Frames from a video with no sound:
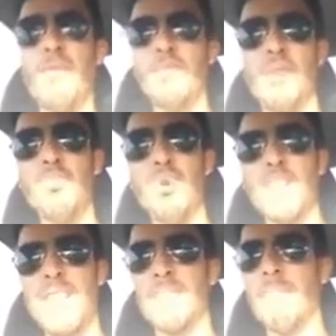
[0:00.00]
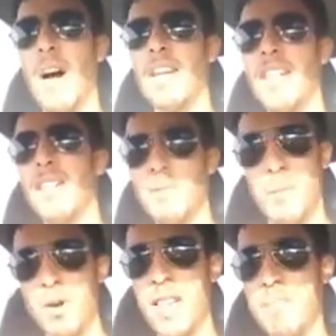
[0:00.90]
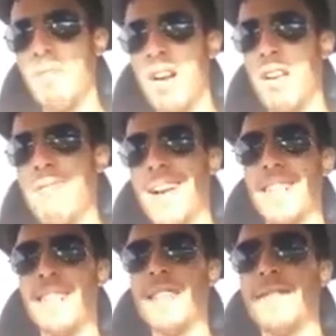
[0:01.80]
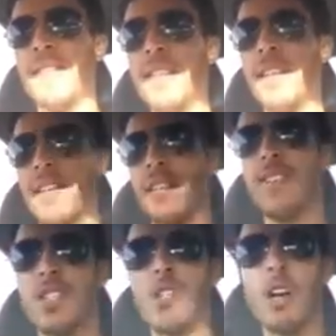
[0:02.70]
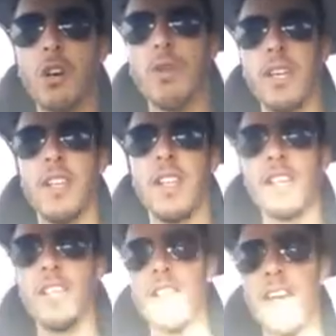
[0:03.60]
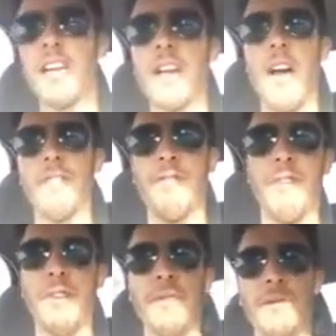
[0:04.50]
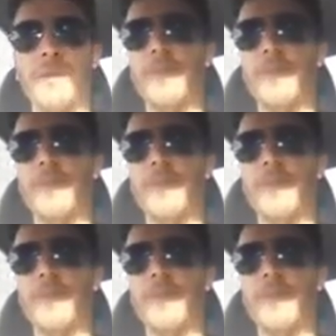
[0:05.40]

But what is money? What is money relative to the struggle that they're going through?